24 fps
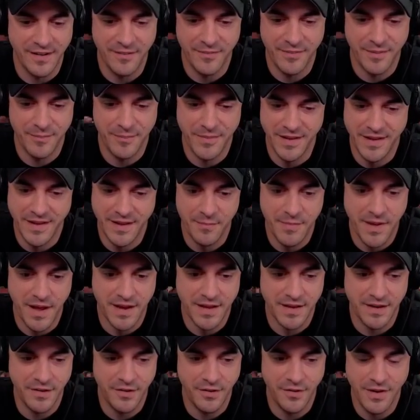I mean, I'm like, I'm not
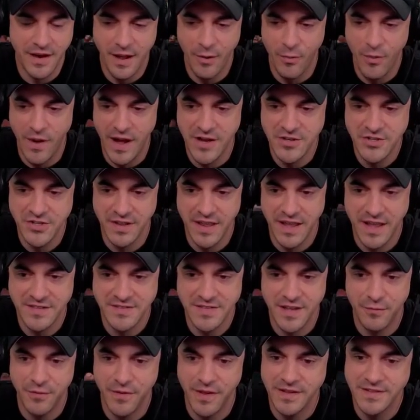gonna do it. I watched it last
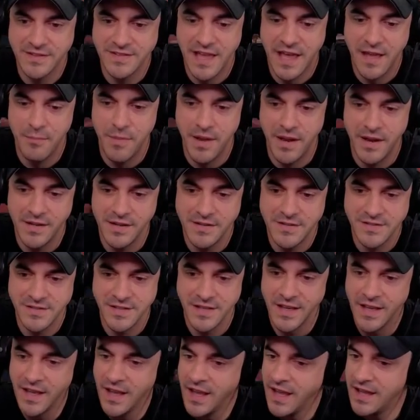night for like ten minutes,
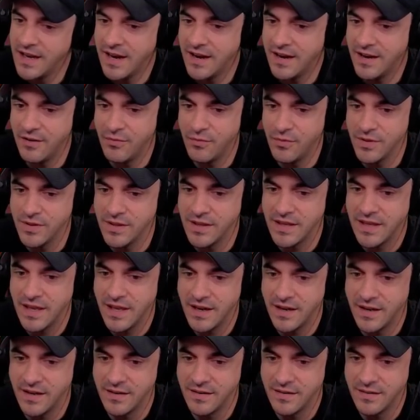and I didn't really
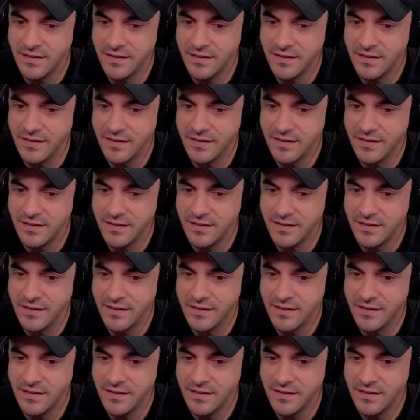get it.